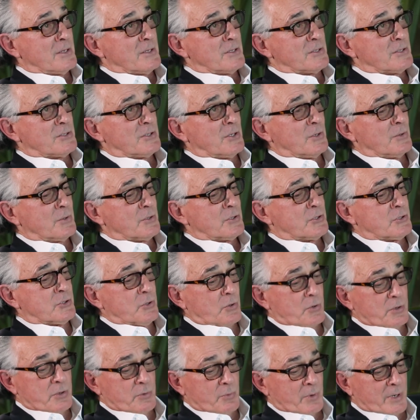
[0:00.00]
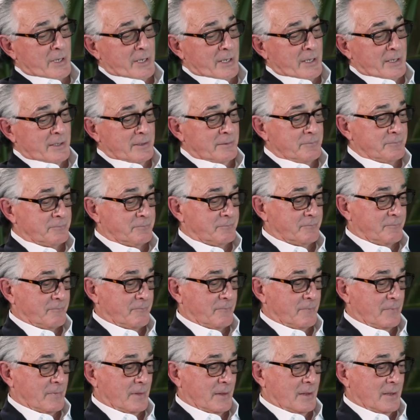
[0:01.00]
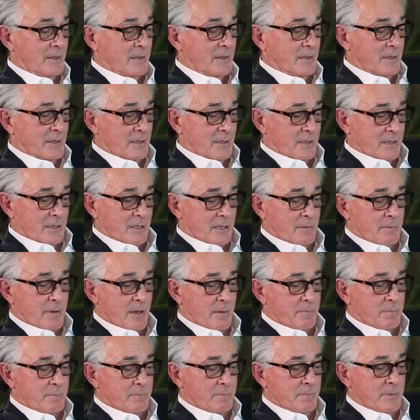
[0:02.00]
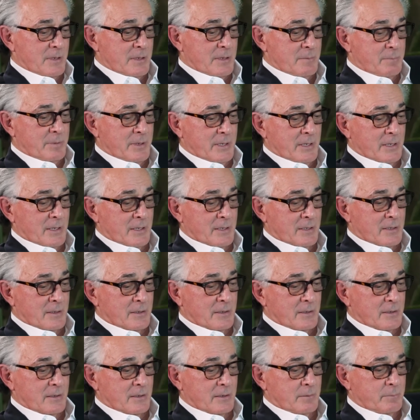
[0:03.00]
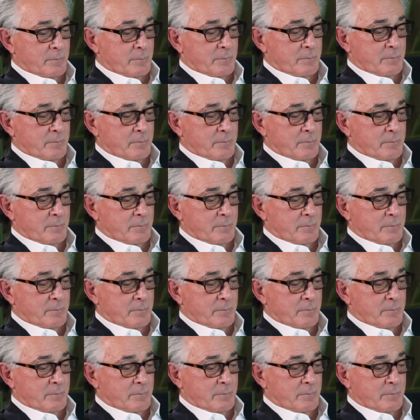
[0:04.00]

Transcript: So the story ran about me being uh,